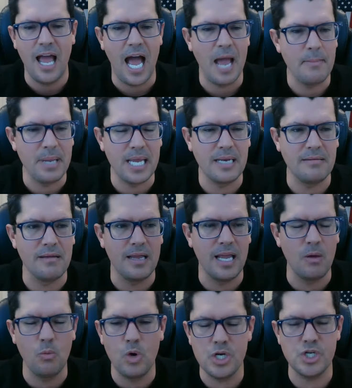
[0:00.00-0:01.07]
I mean,
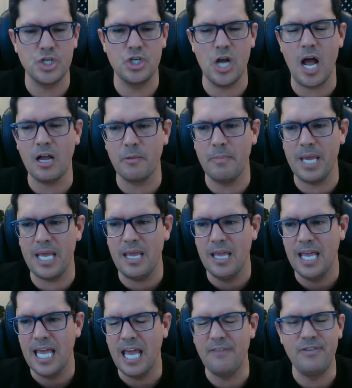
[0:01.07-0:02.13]
it wouldn't shock me
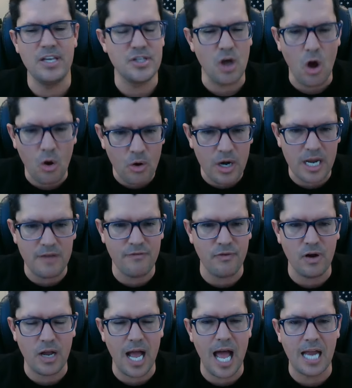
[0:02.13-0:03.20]
if he's already
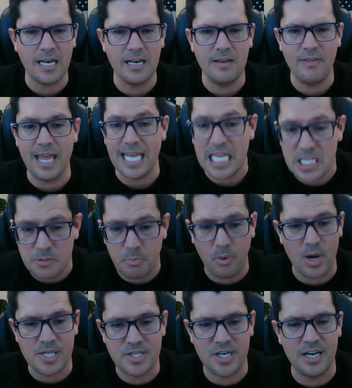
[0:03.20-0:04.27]
forgotten that he's
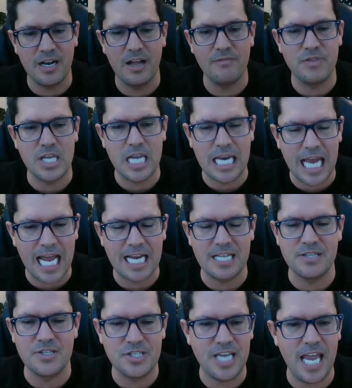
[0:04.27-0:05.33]
president of the
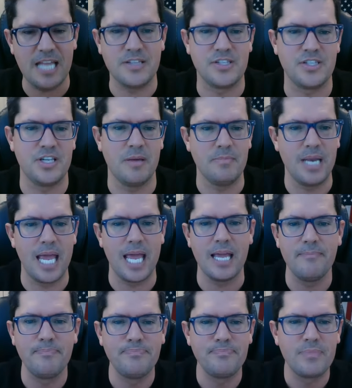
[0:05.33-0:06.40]
United States
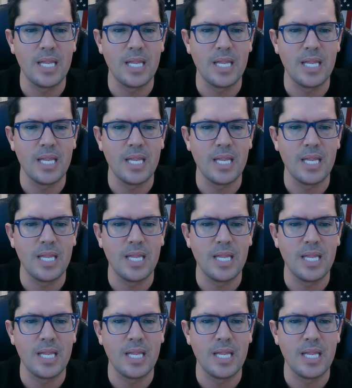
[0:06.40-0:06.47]
someday.